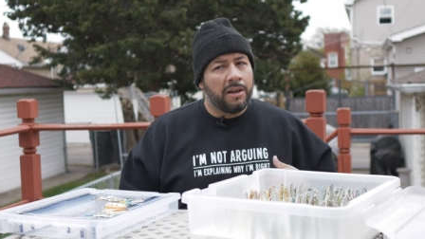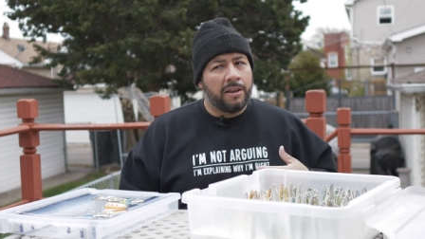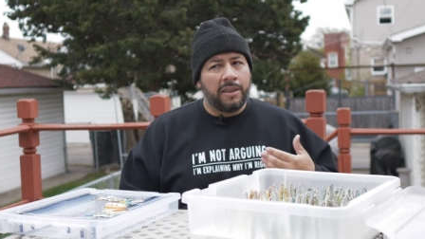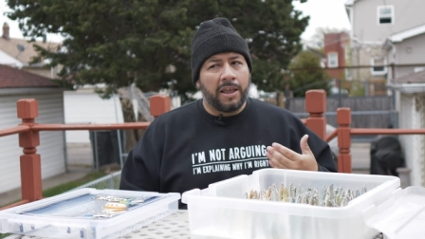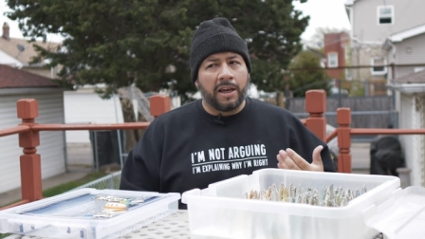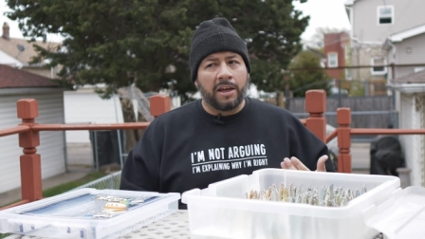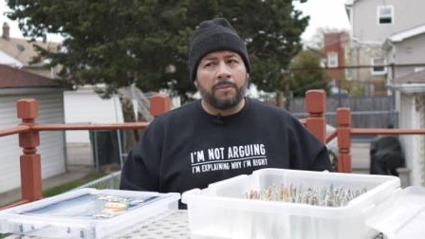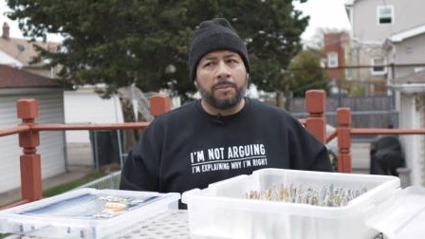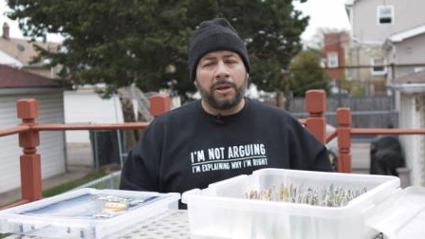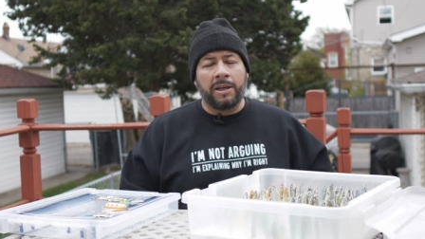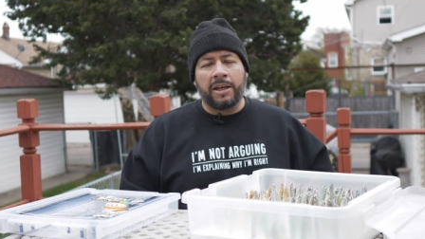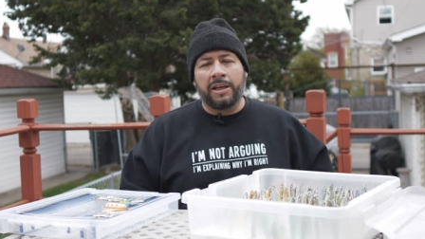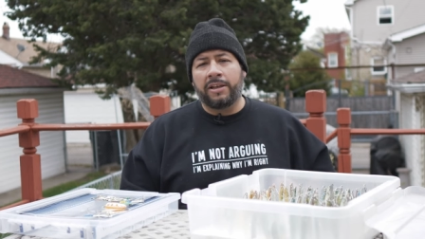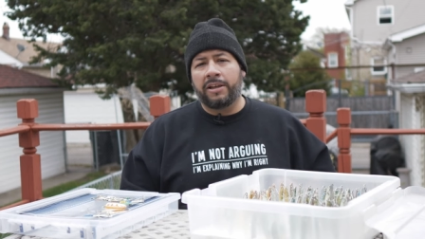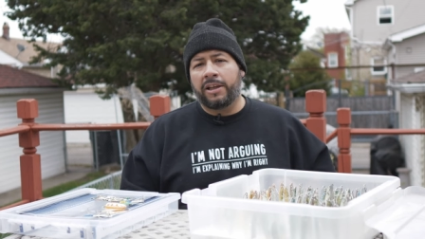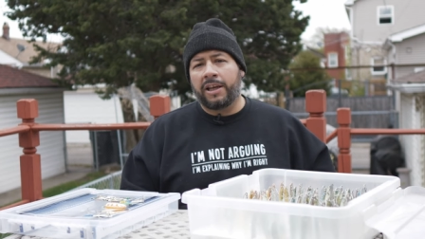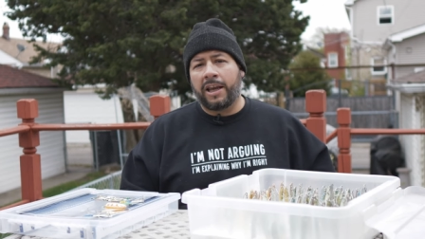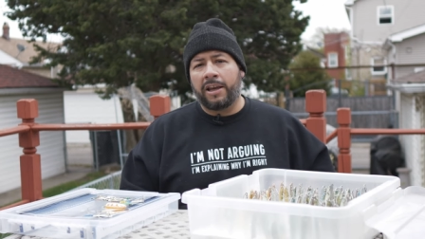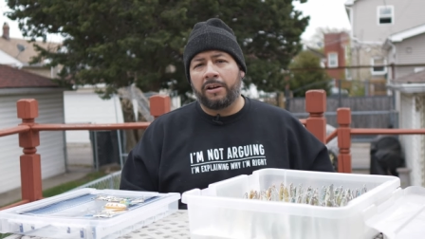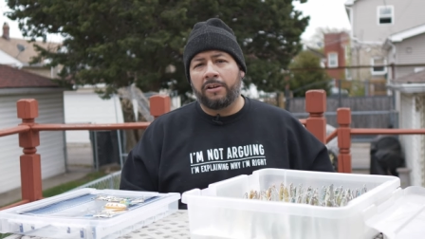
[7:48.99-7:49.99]
that could be an
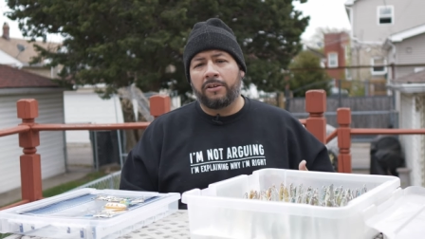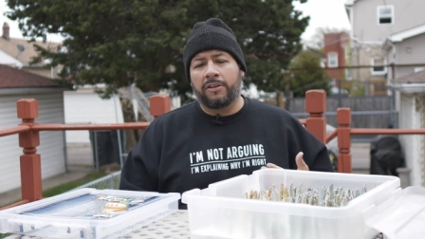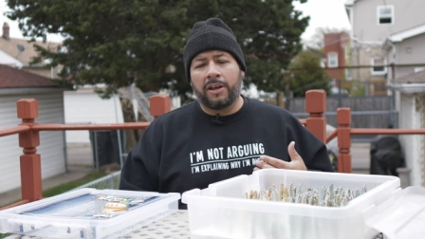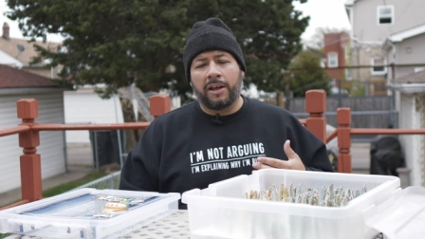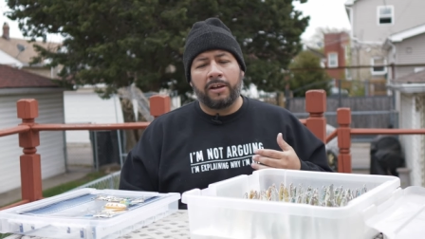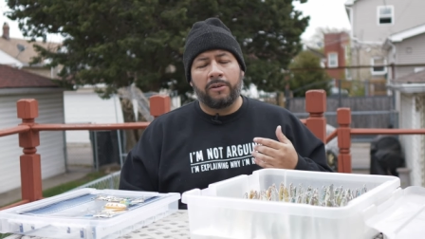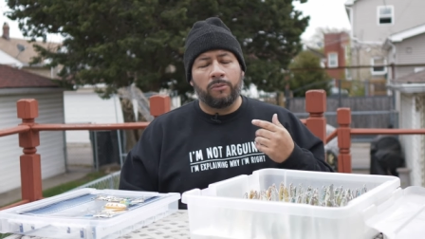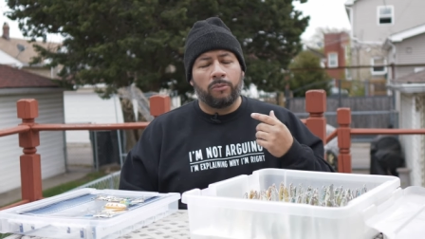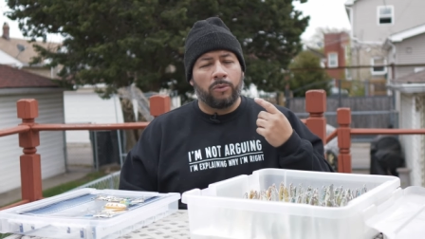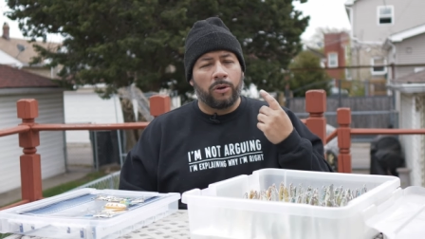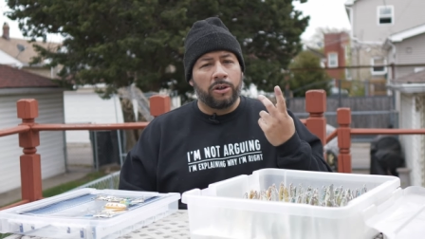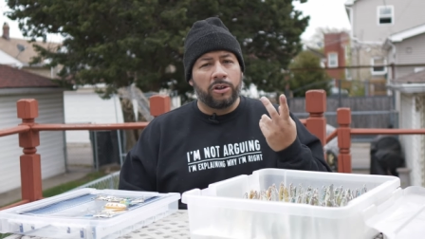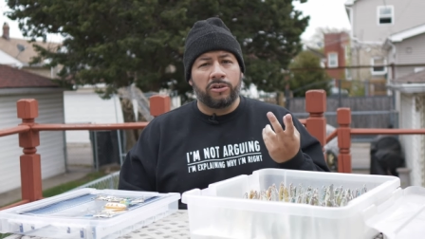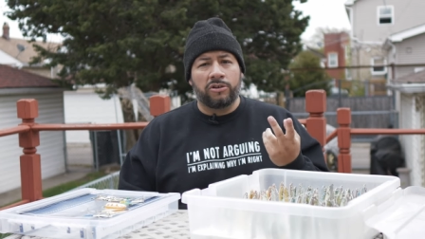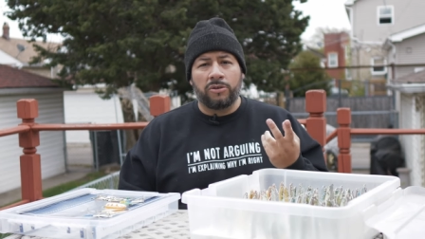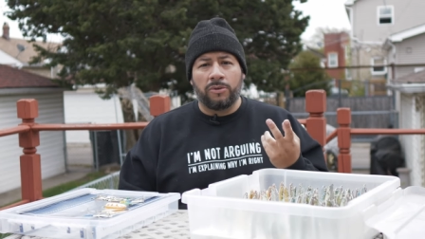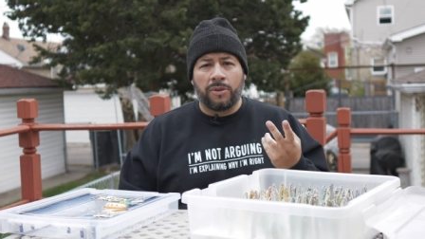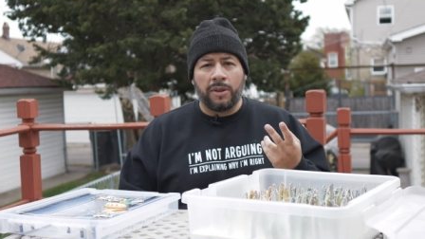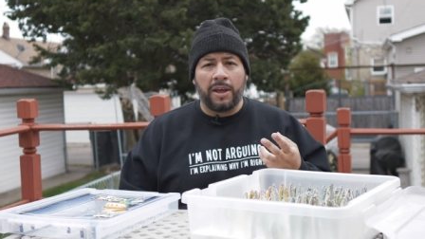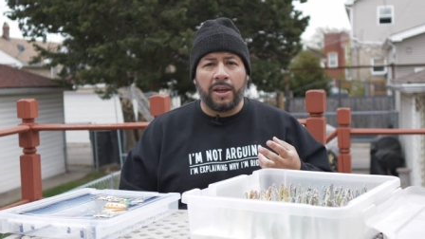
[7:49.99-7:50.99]
indicator that one or
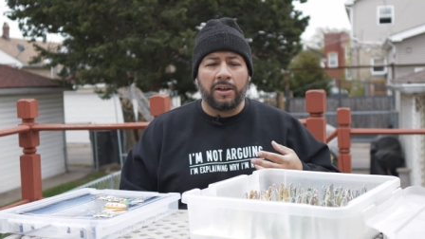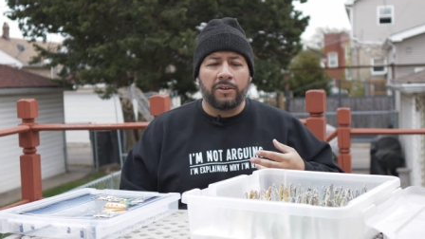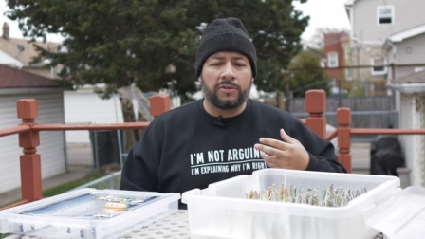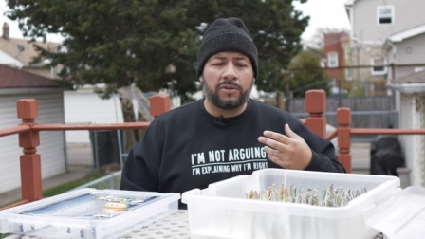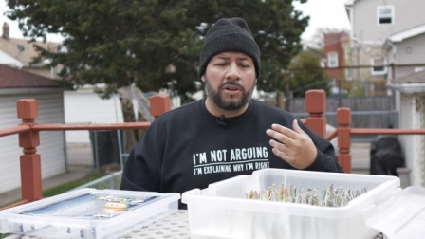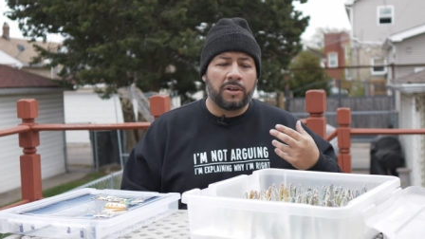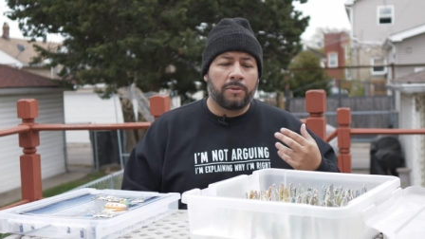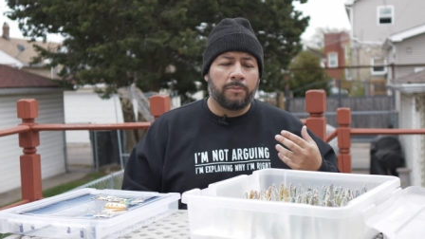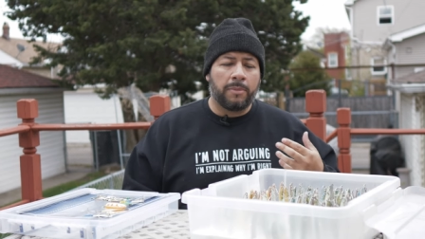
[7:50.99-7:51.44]
two things.